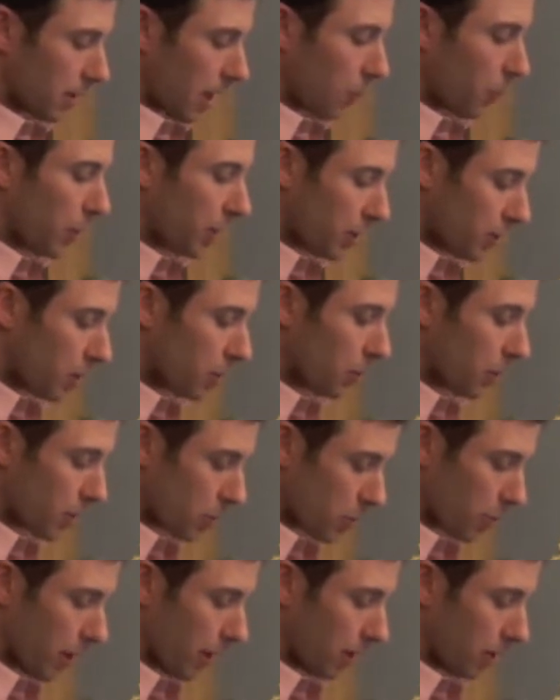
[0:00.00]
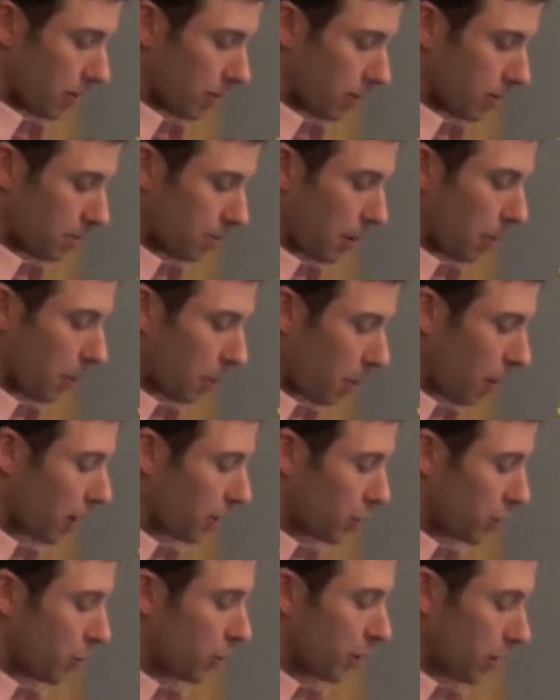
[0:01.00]
And we do as well but we
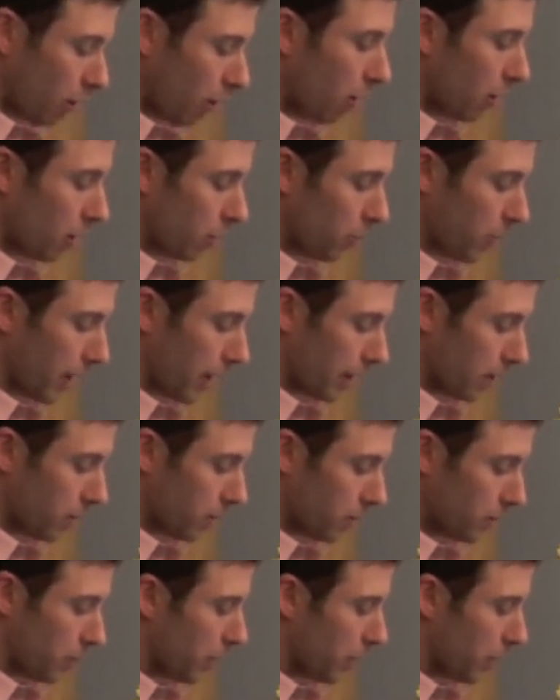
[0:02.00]
want to do it our way.